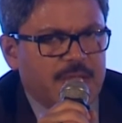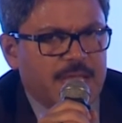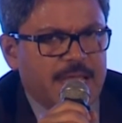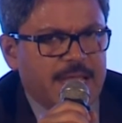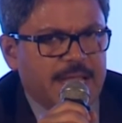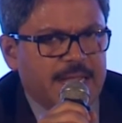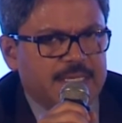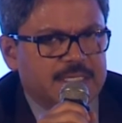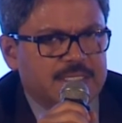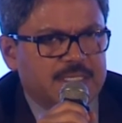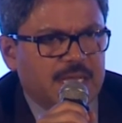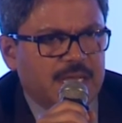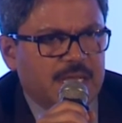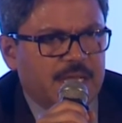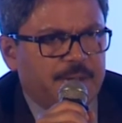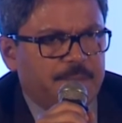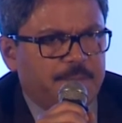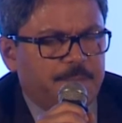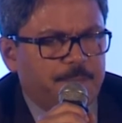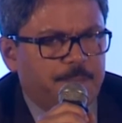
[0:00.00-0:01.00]
and uh,
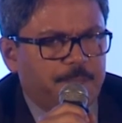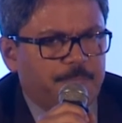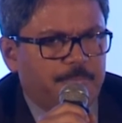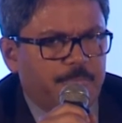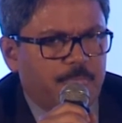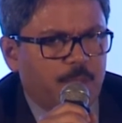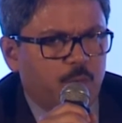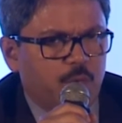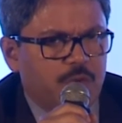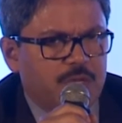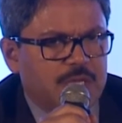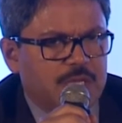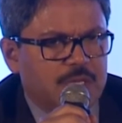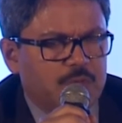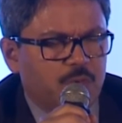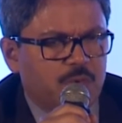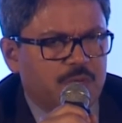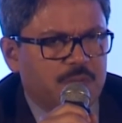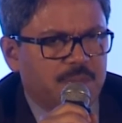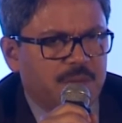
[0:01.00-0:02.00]
we
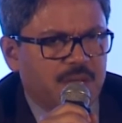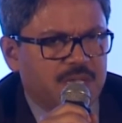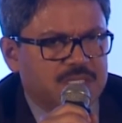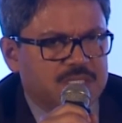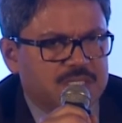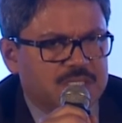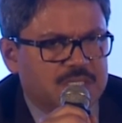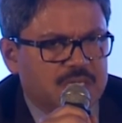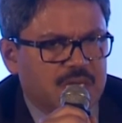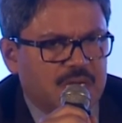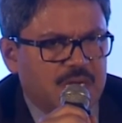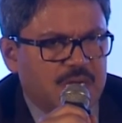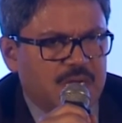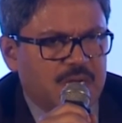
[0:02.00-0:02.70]
we must uh,